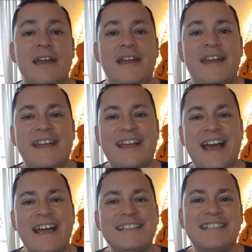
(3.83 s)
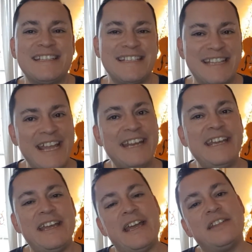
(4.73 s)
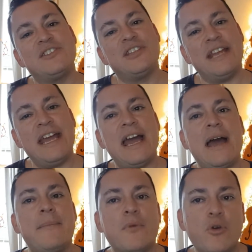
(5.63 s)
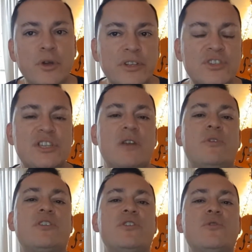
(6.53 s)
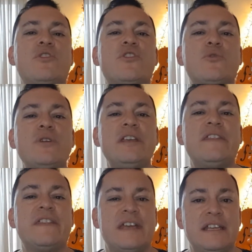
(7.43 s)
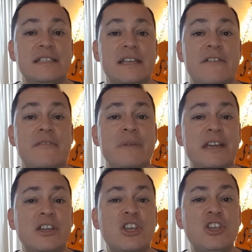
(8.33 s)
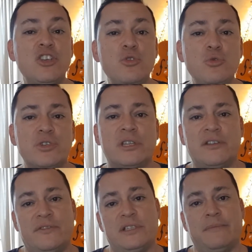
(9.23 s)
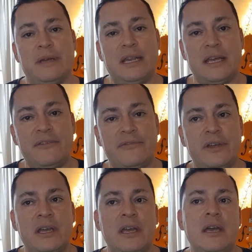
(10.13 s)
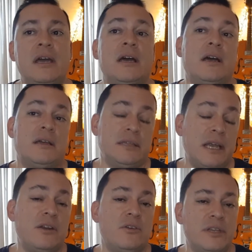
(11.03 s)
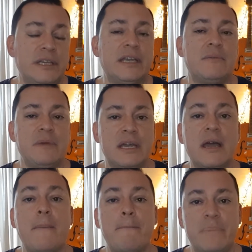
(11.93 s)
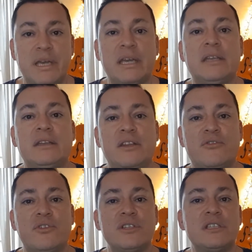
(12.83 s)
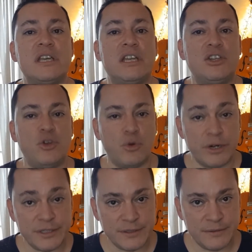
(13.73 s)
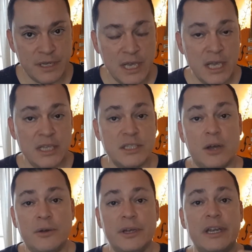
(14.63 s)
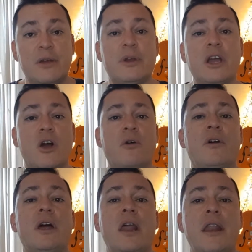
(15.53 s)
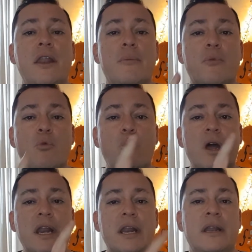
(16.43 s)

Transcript: Hey guys, this is Danny, and today I'm going to share with you three things that have made a huge difference in my life, and I know that they can make a big difference in yours. So, here we go. Number one,